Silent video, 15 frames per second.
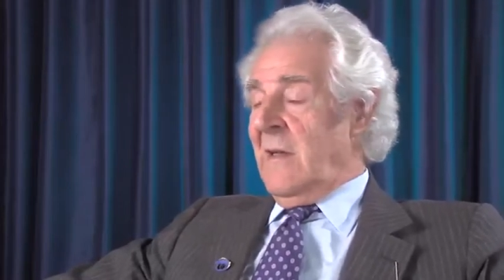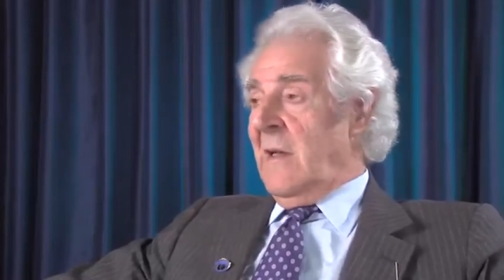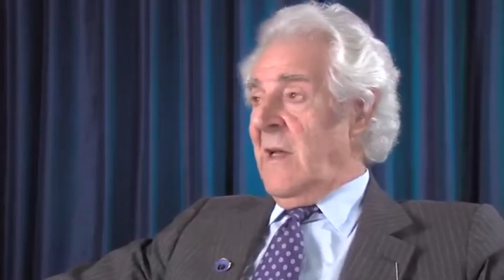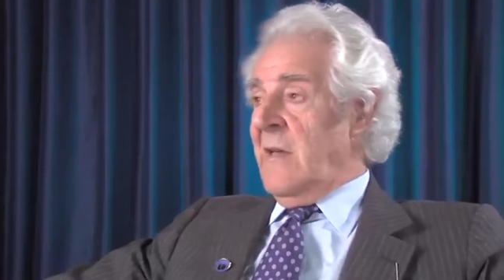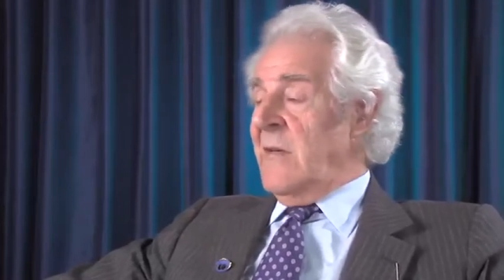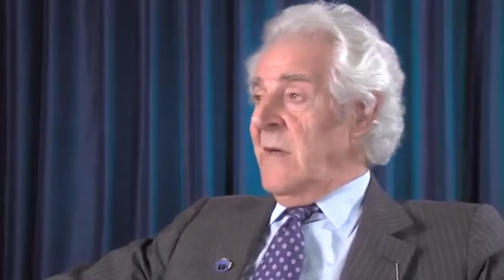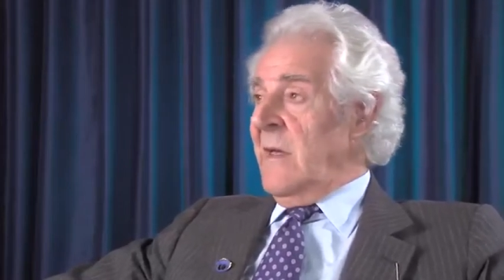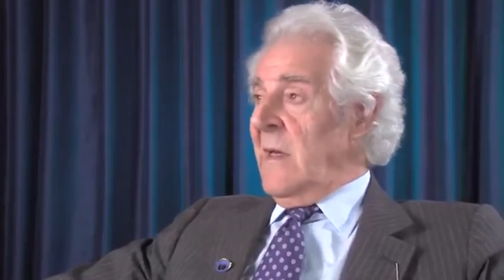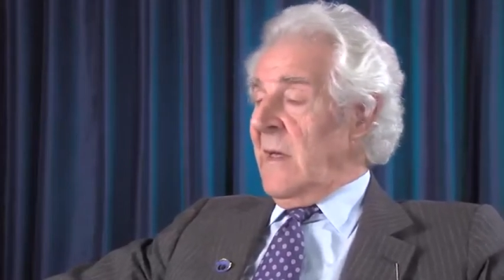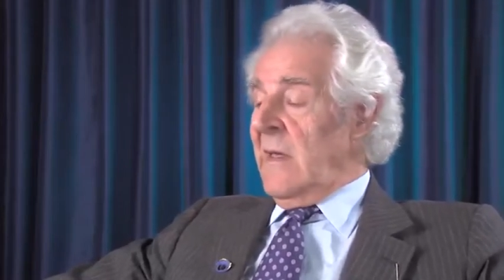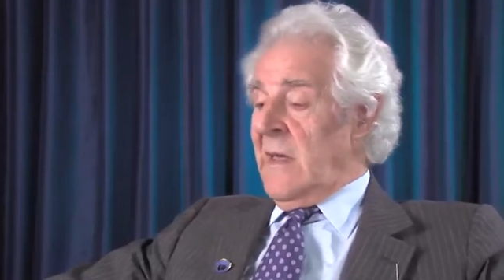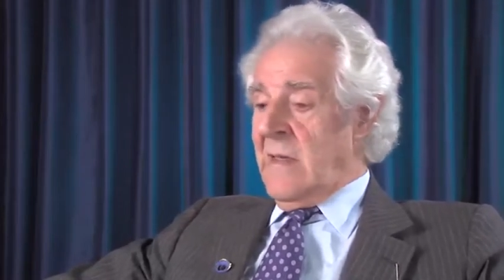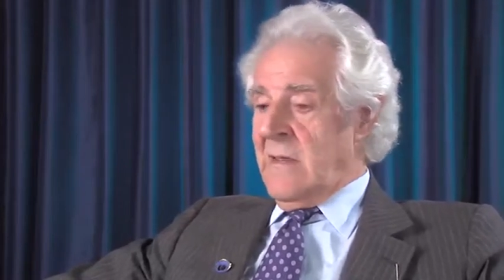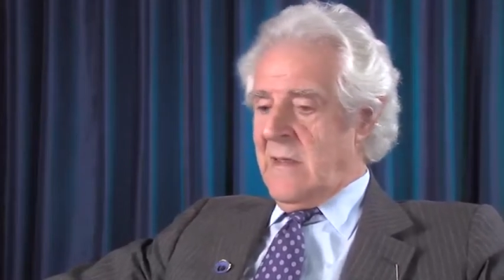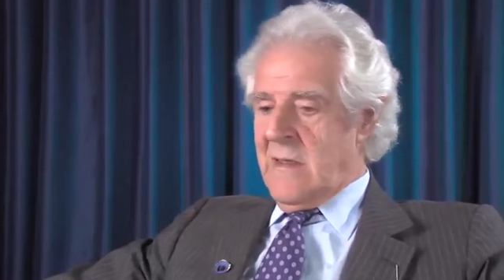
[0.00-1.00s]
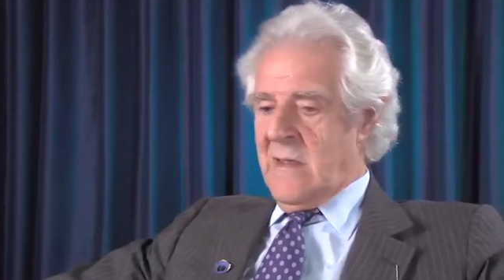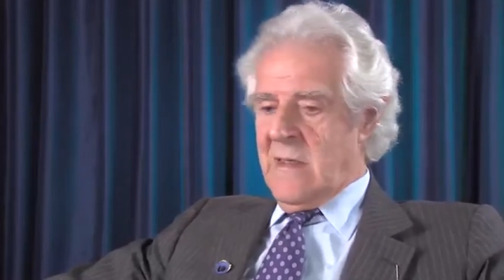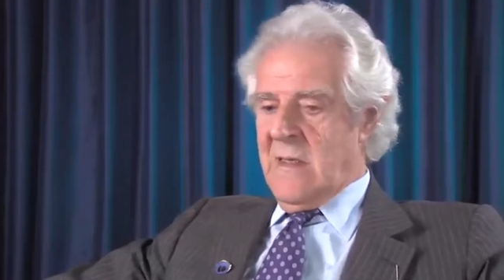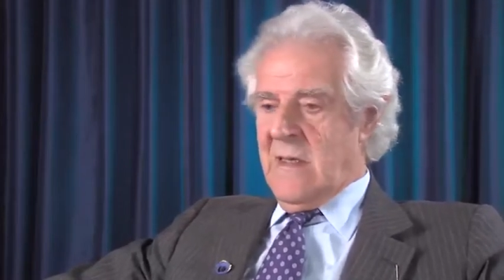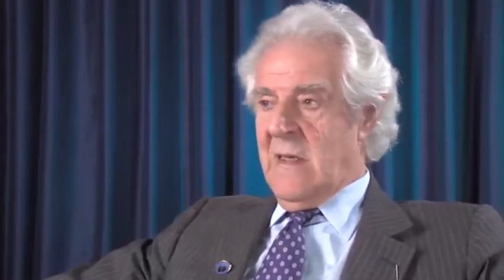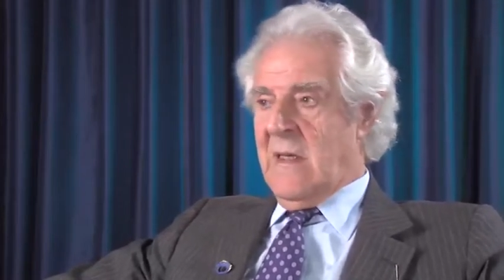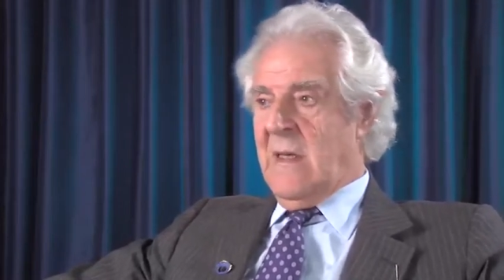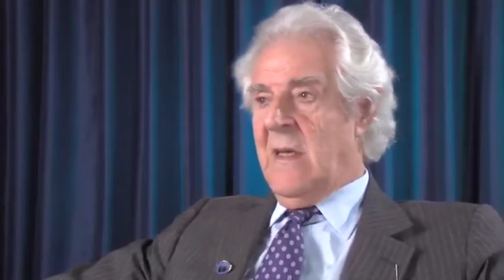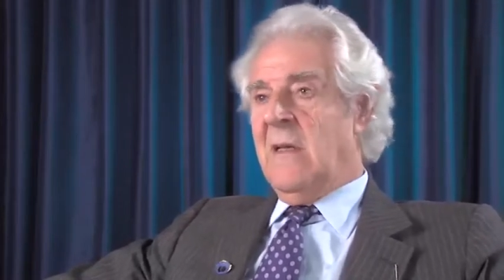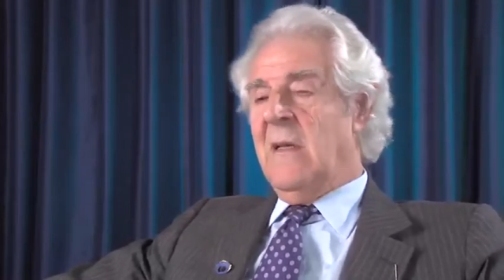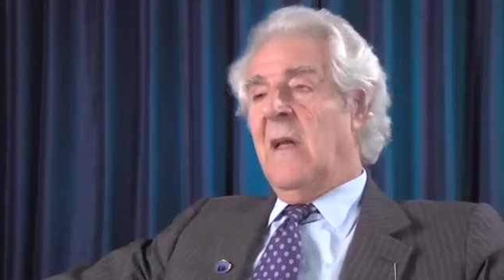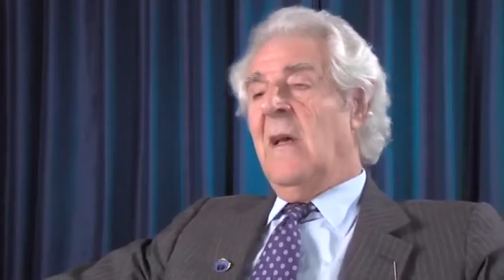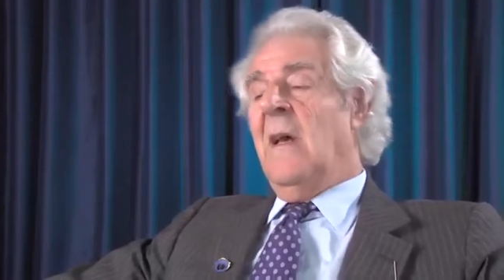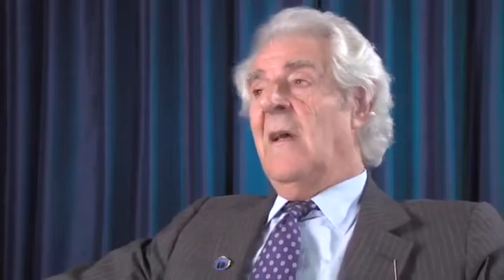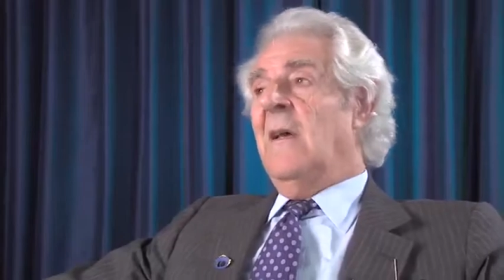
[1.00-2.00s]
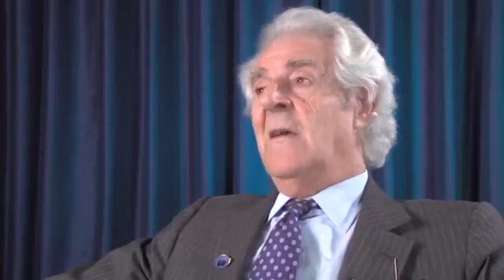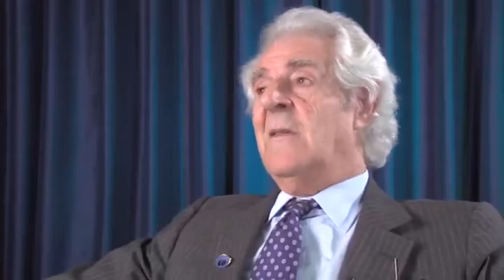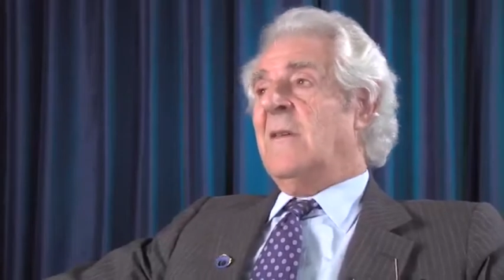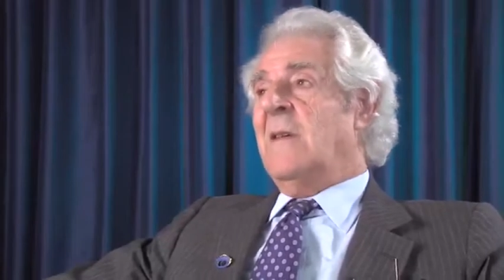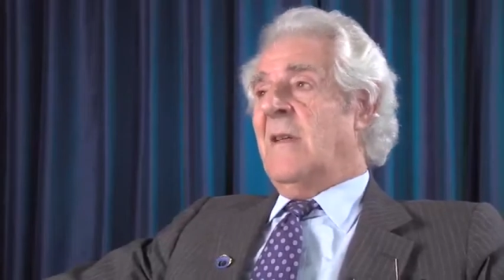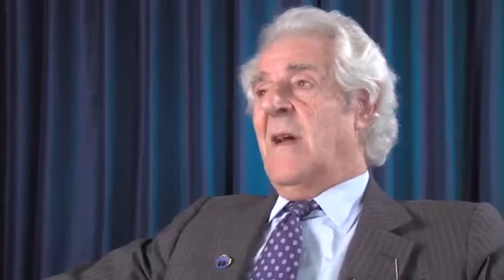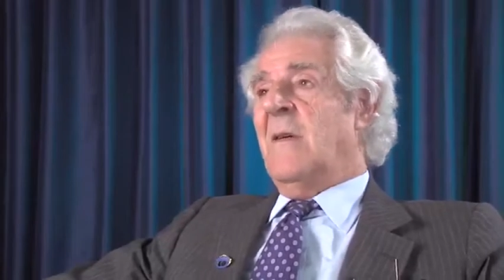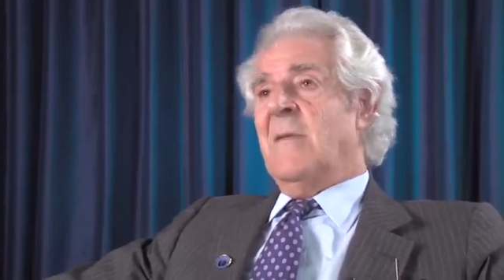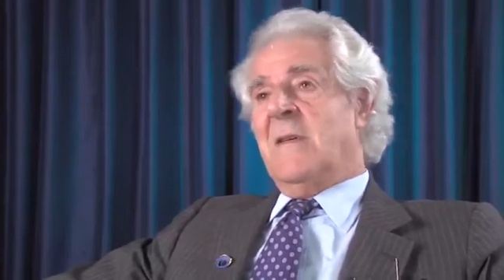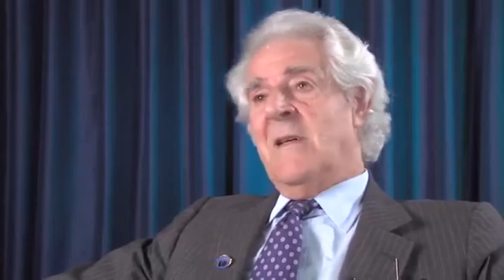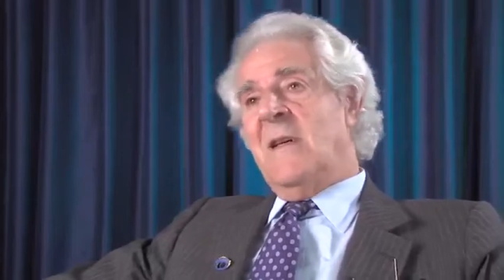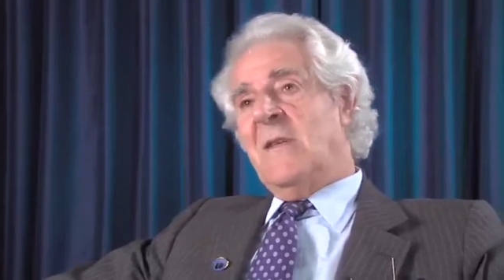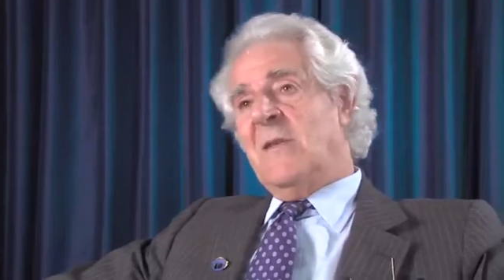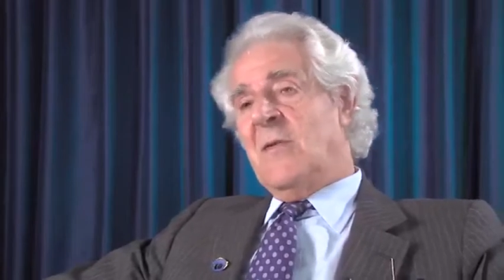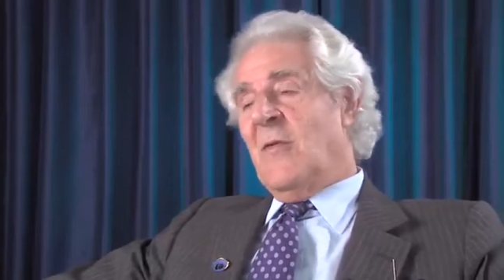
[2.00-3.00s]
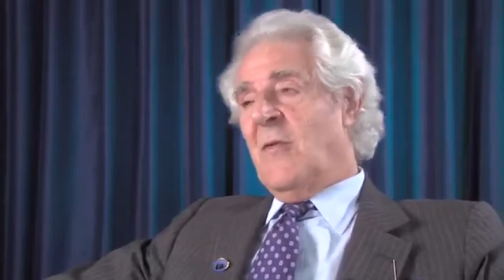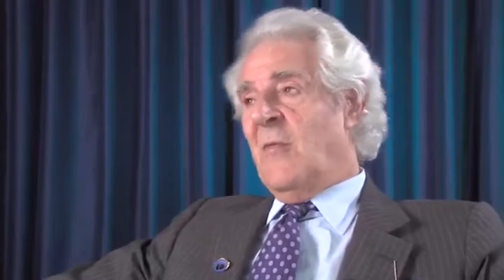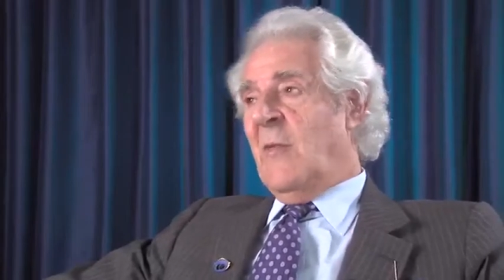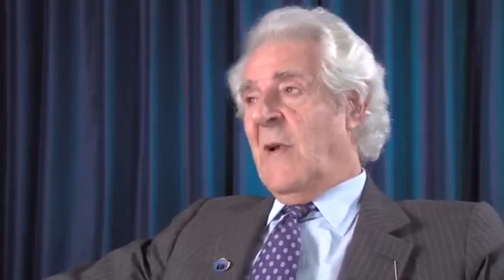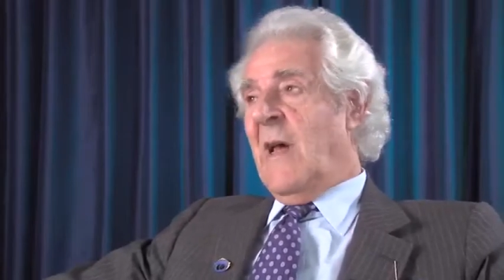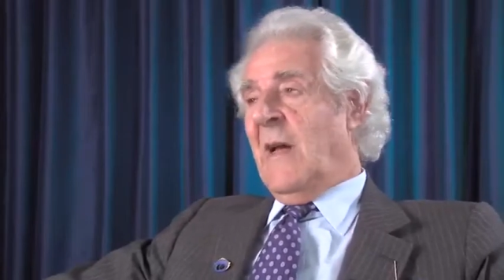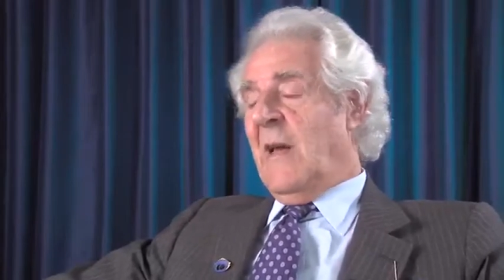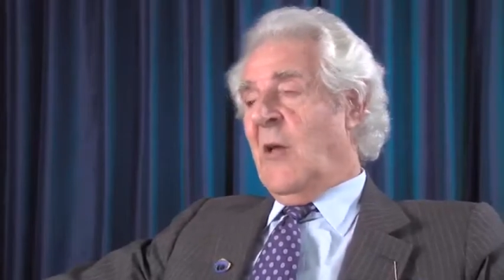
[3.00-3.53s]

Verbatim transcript: glittering against a turkey. So that was his sort of black